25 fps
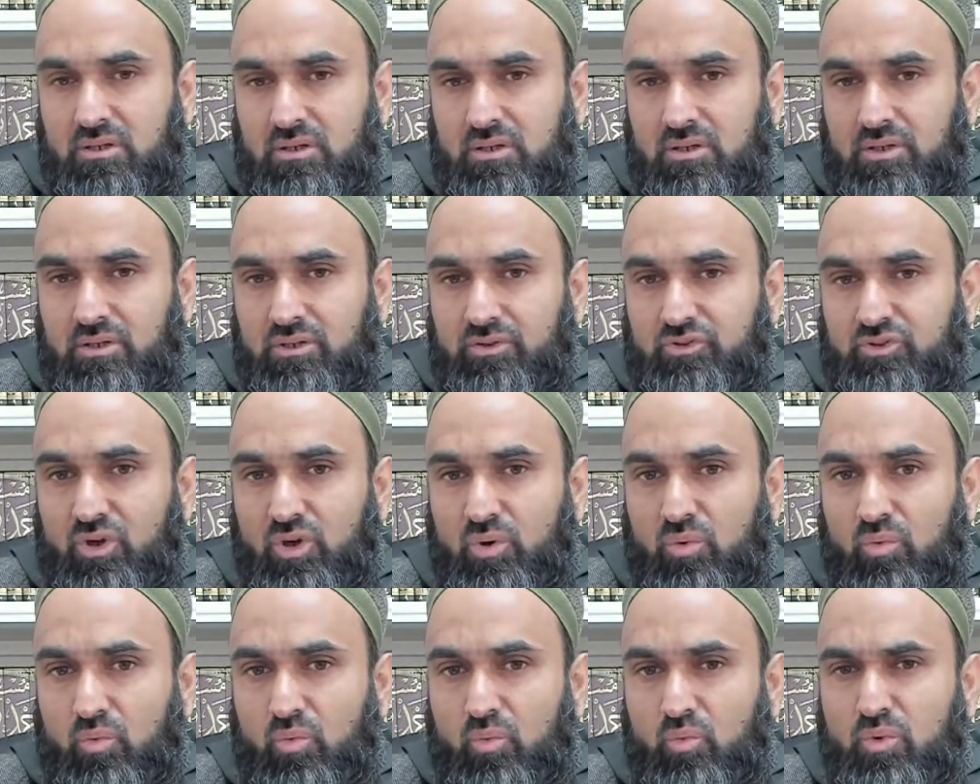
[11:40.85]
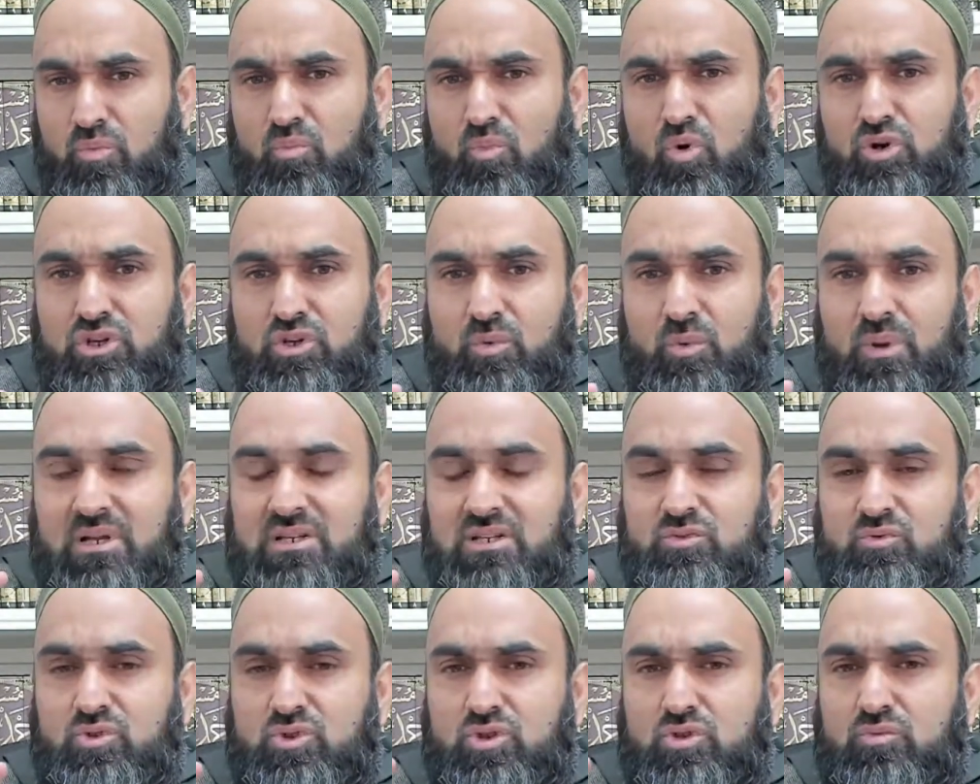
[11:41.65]
So we
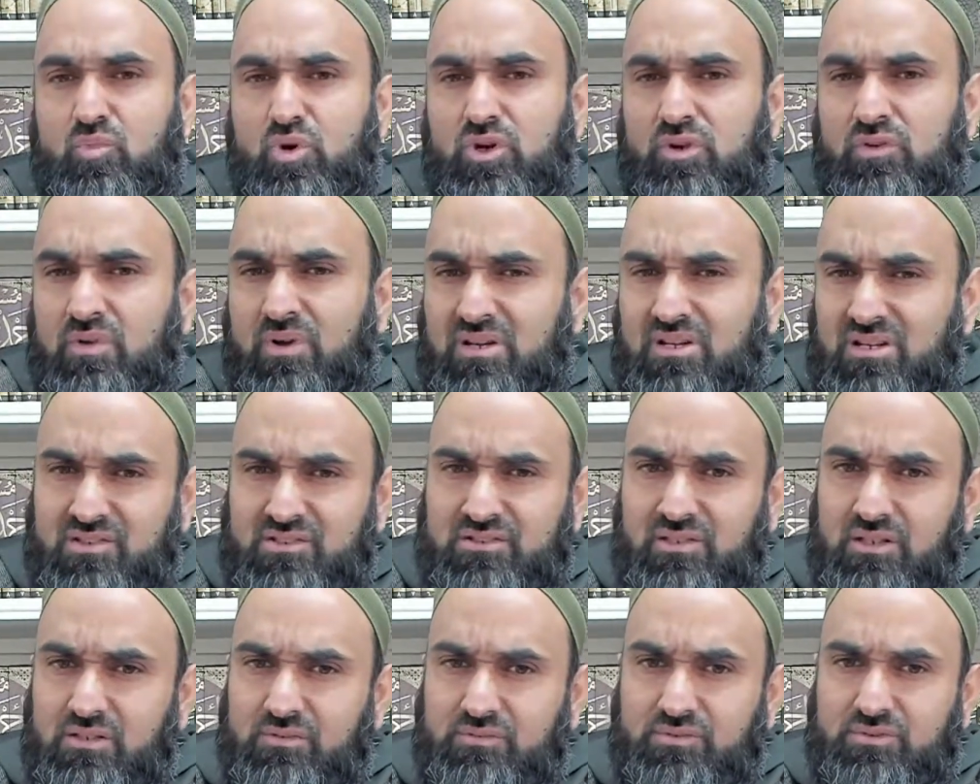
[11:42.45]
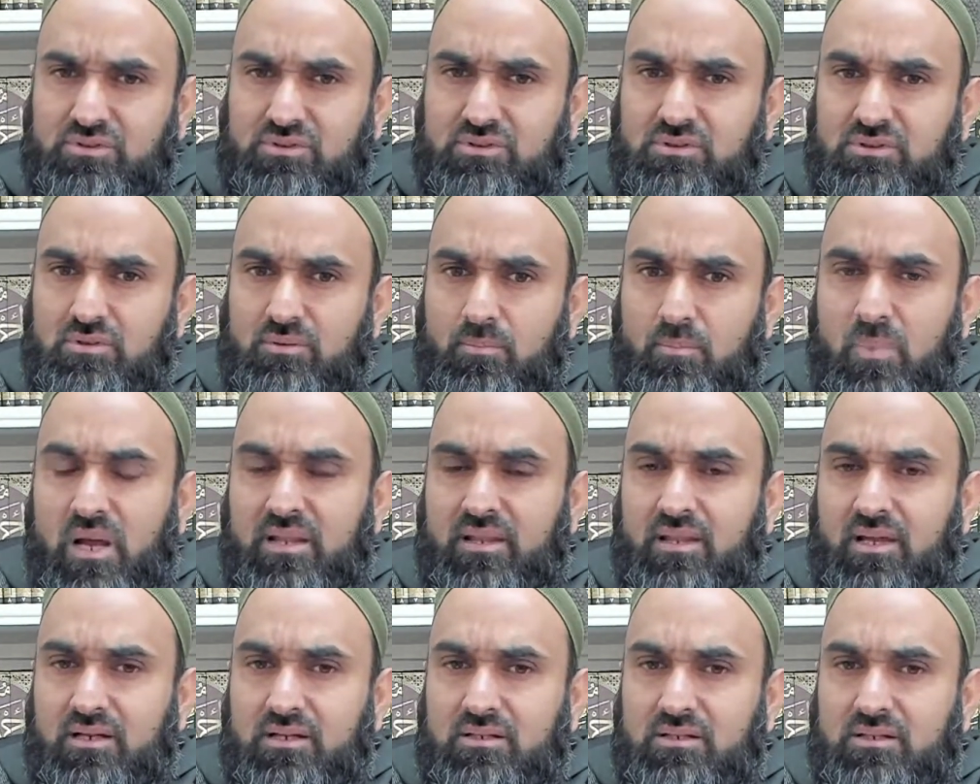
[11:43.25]
should motivate ourselves by
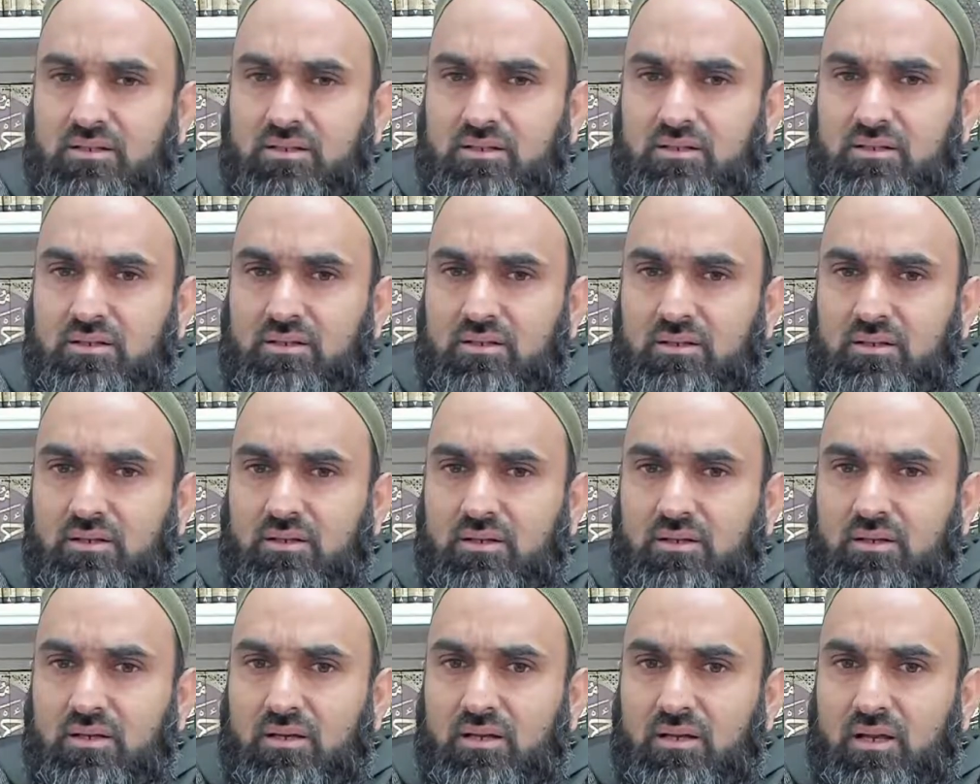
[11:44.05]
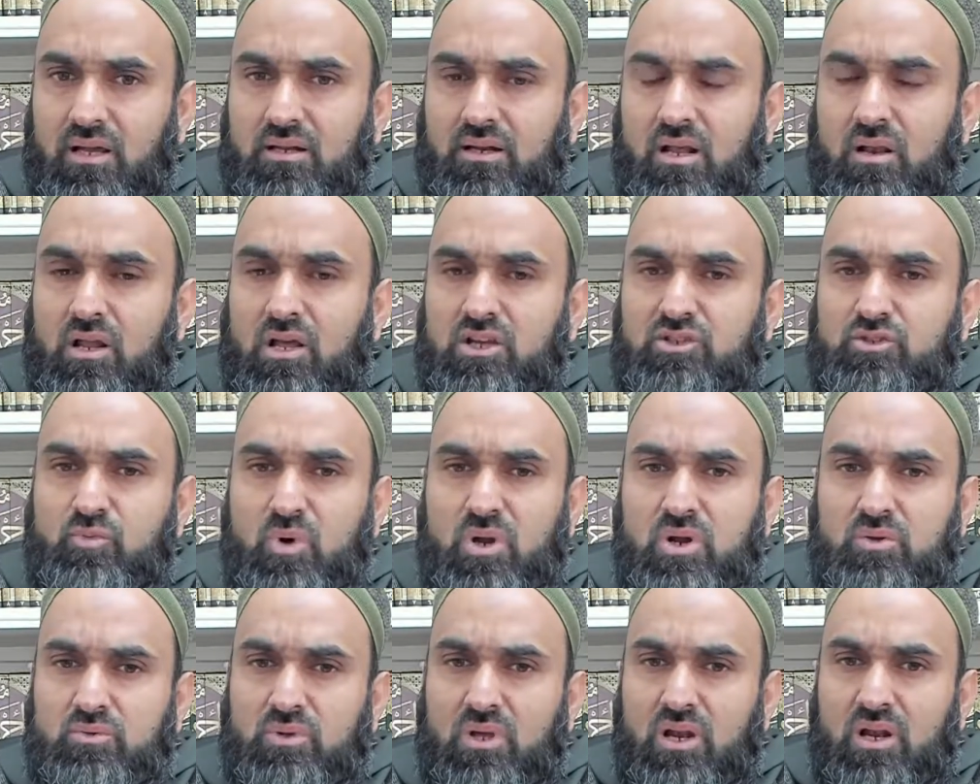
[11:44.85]
that. And Allah subhanahu wa
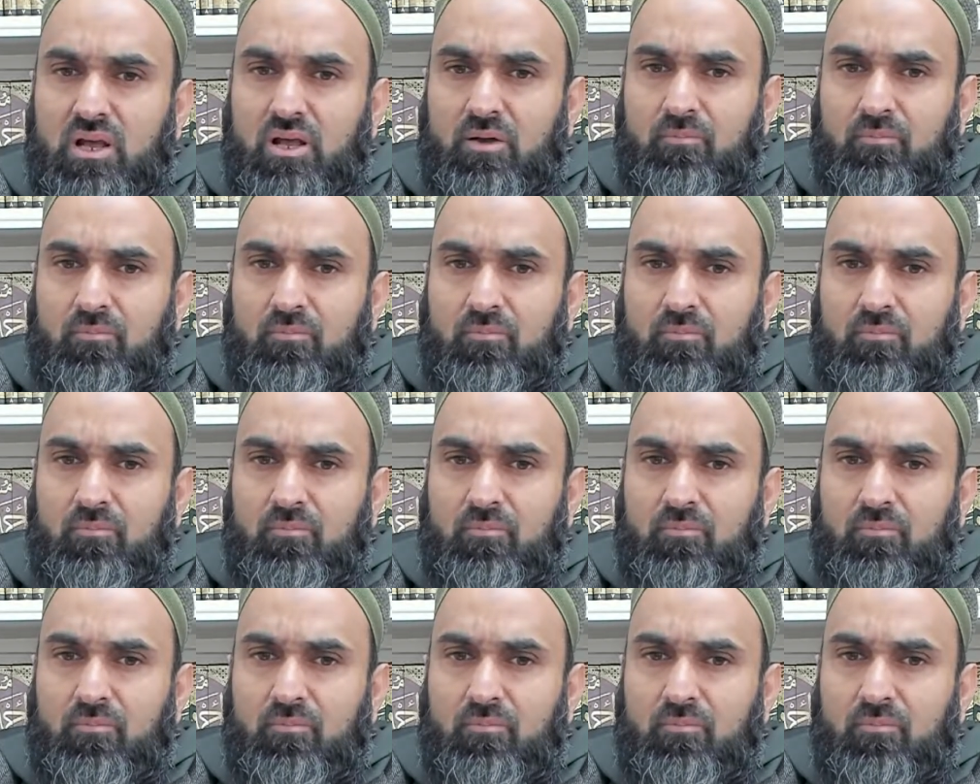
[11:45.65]
ta'ala